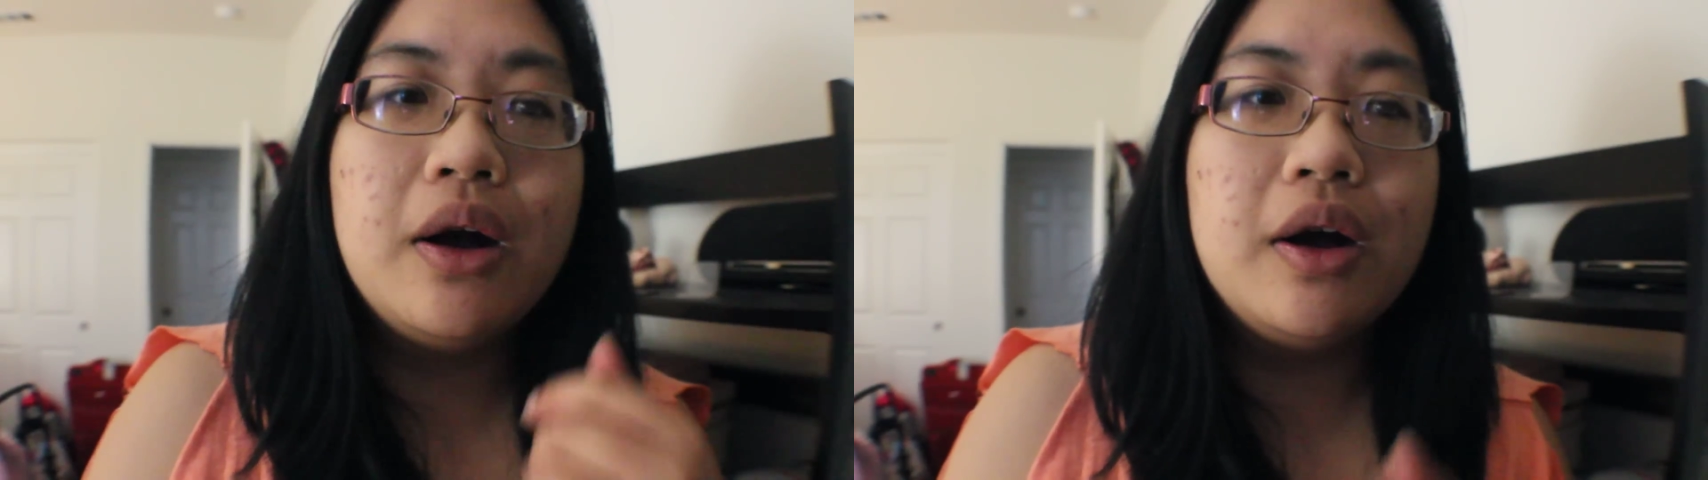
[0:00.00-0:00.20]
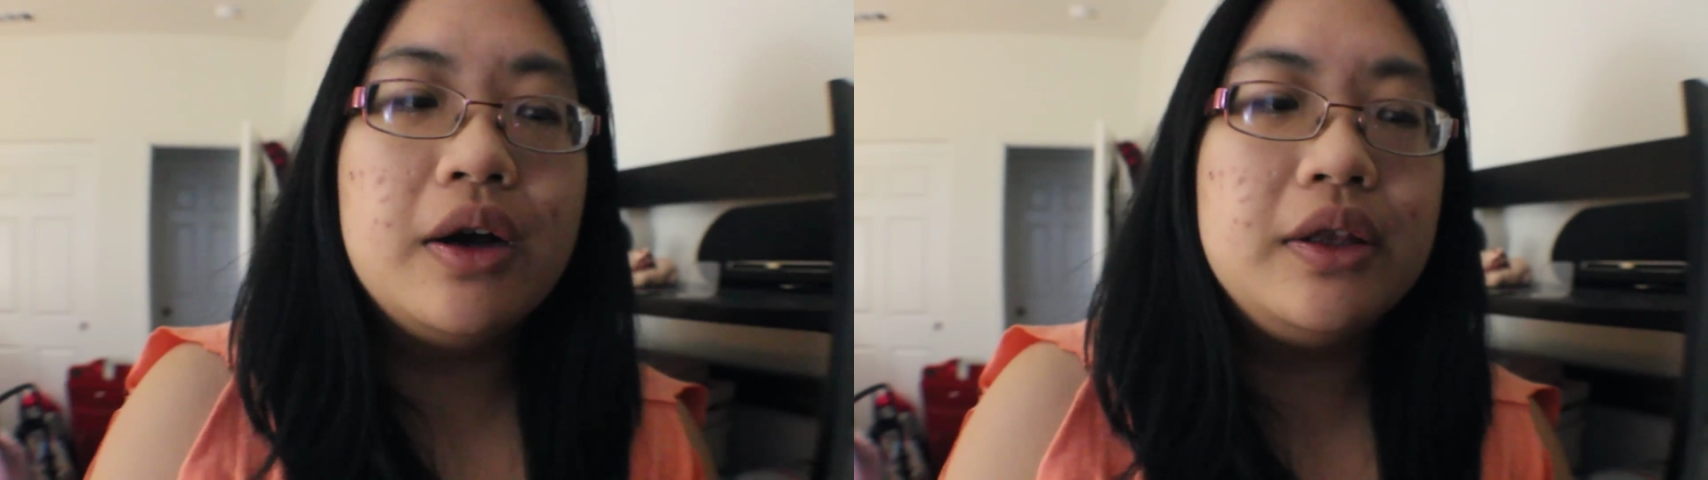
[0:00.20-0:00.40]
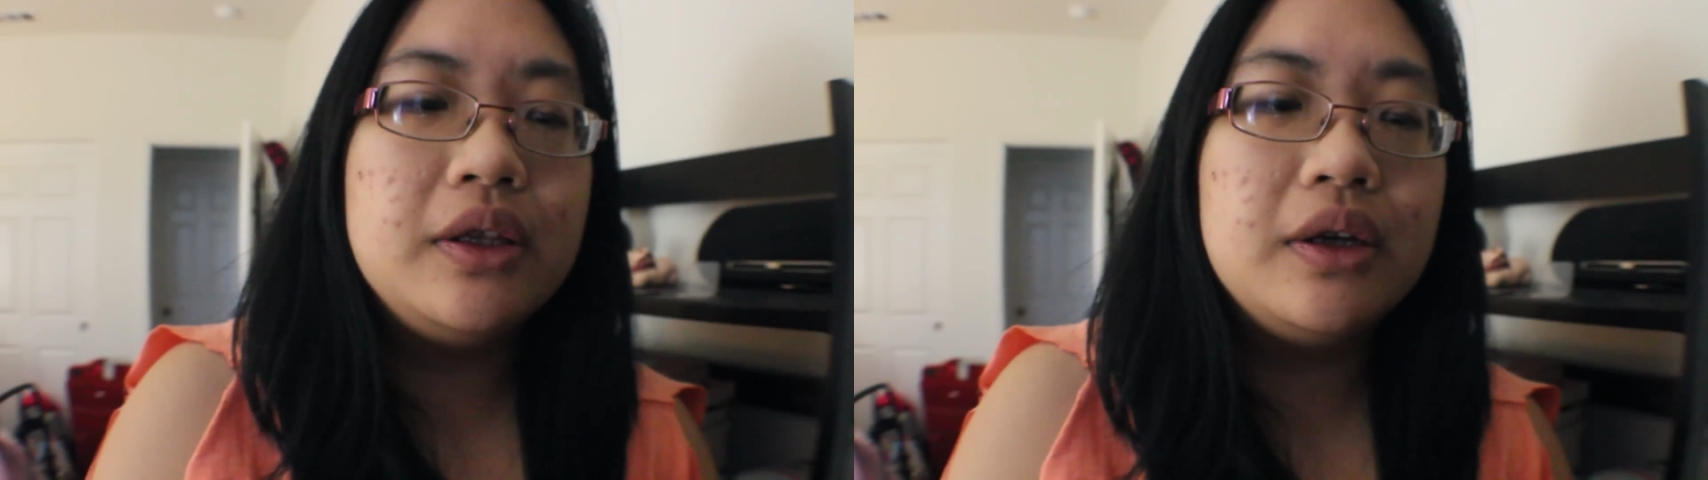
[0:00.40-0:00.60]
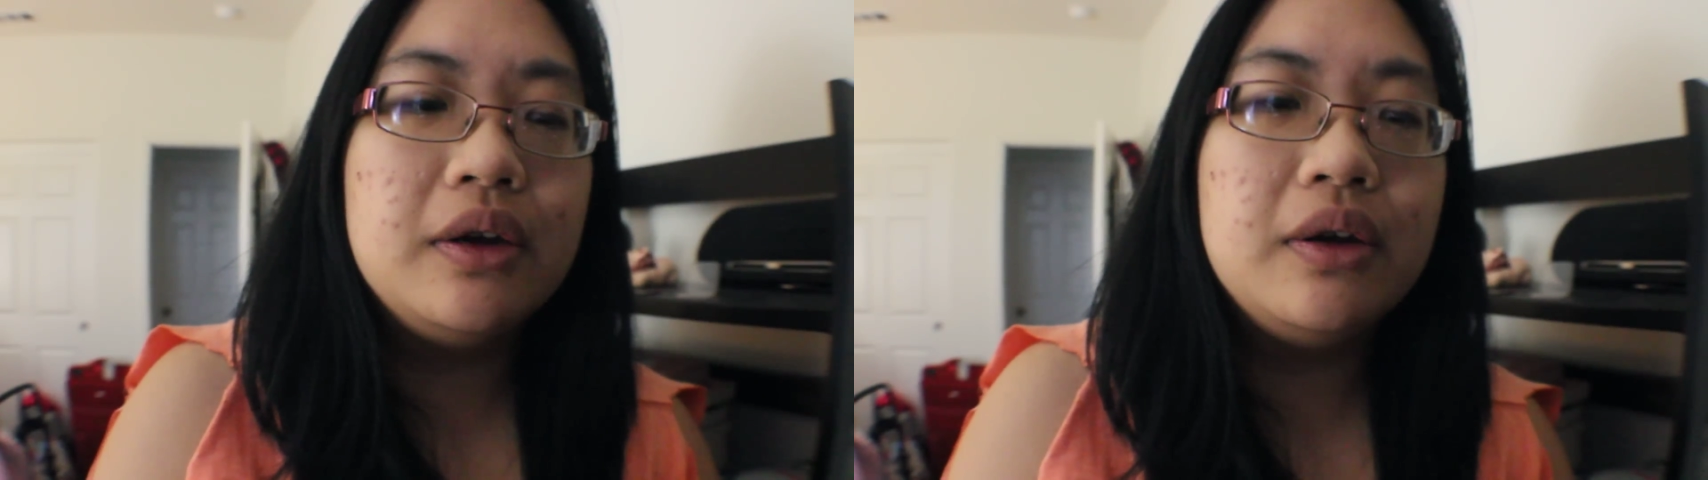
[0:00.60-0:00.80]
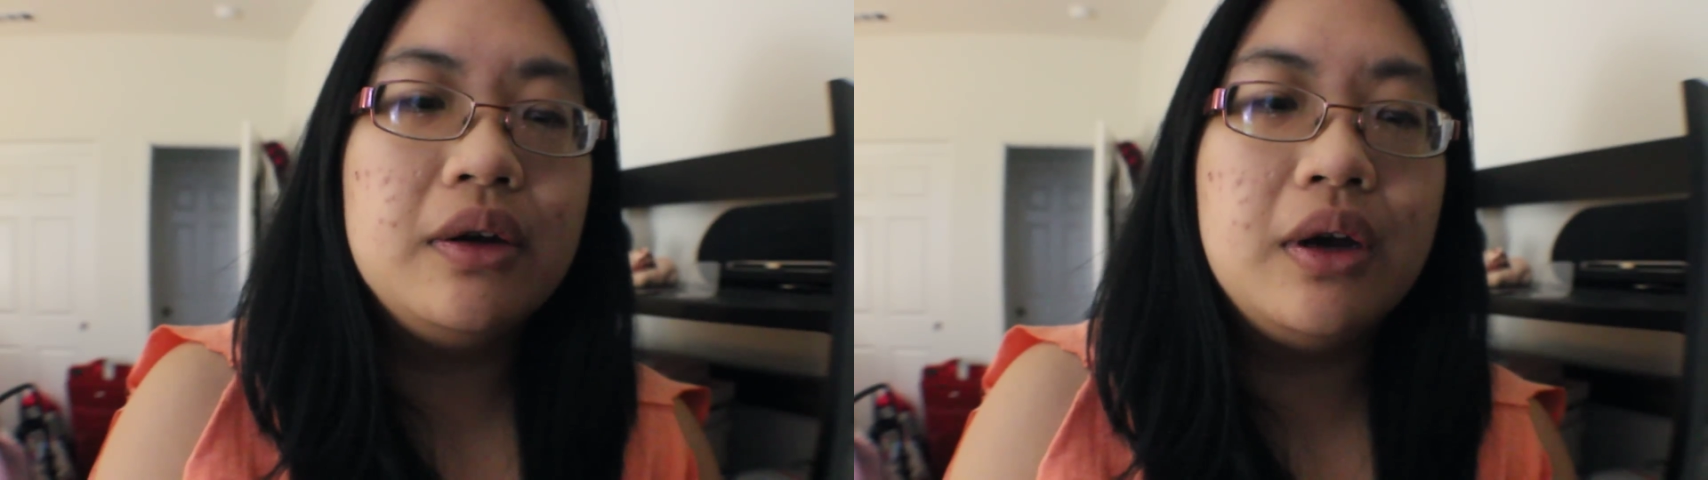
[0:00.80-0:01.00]
on
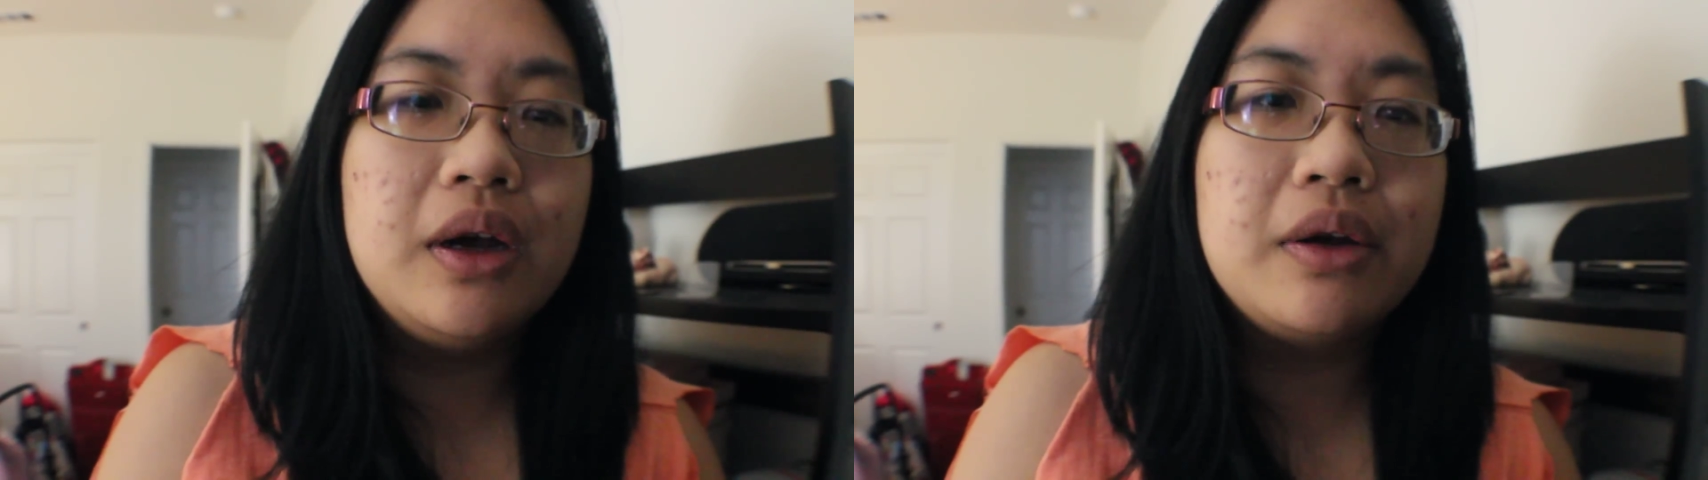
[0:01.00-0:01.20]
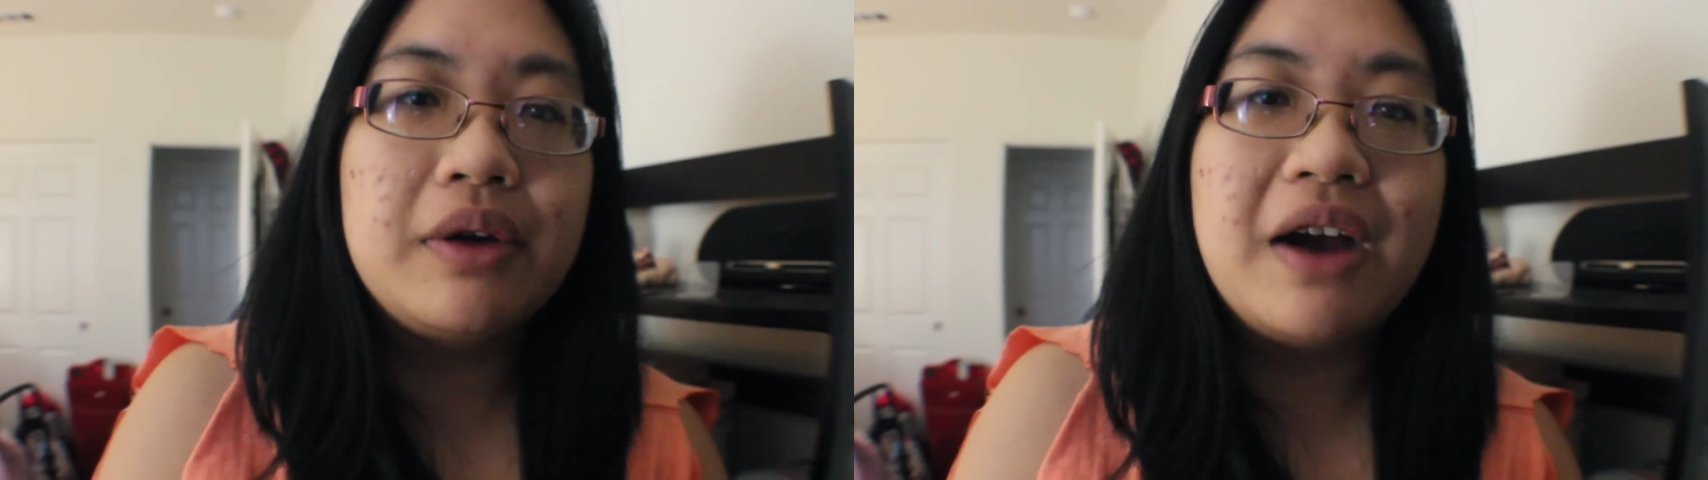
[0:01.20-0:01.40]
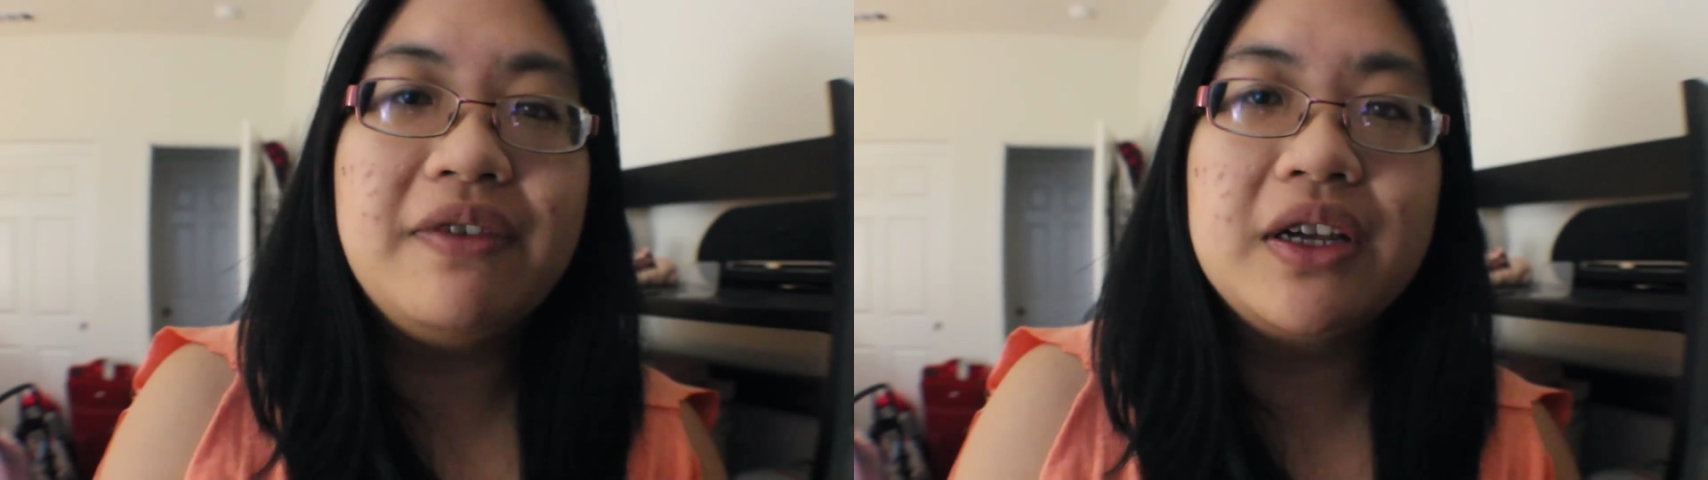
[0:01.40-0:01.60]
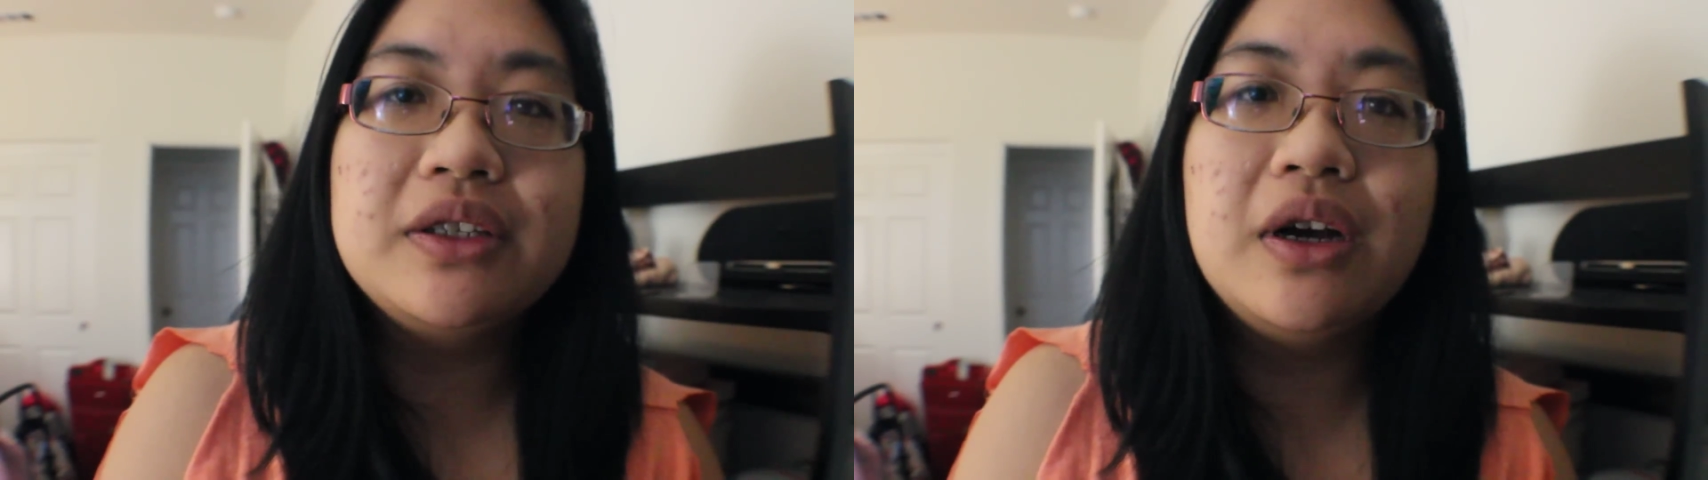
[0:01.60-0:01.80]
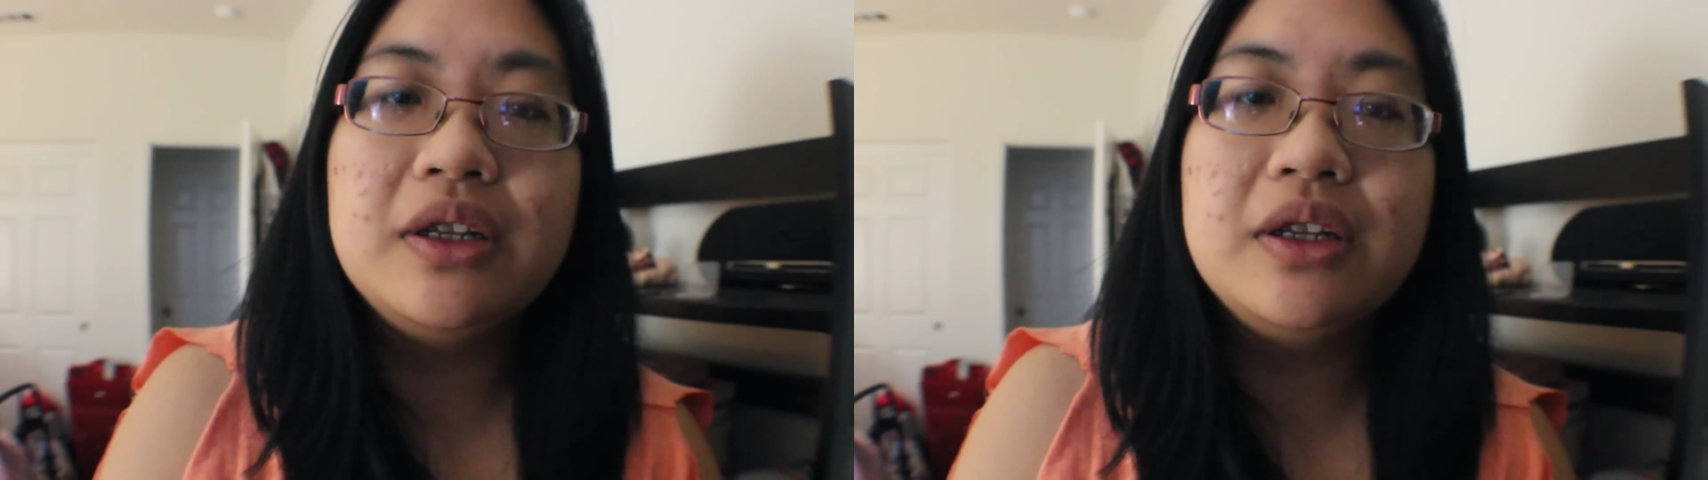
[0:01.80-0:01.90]
the graphics